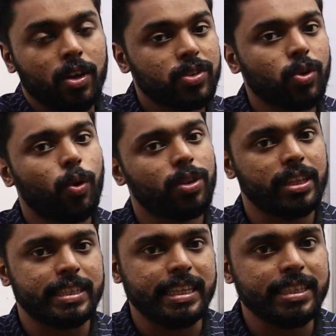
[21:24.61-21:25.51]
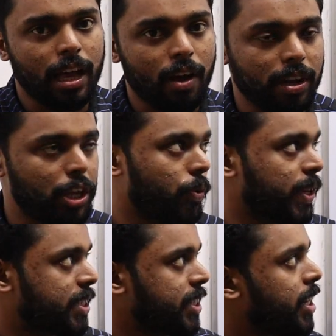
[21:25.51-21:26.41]
So this is our
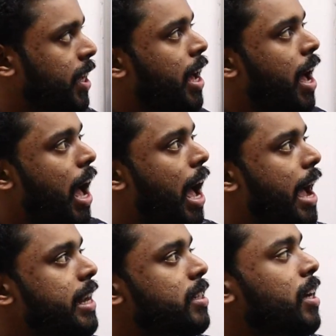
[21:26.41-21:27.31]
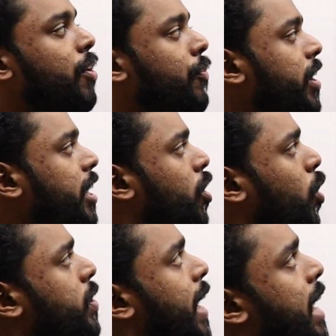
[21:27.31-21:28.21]
question, and we
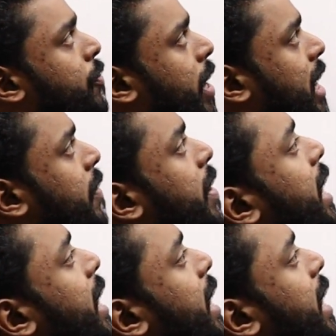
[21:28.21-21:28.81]
know that whenever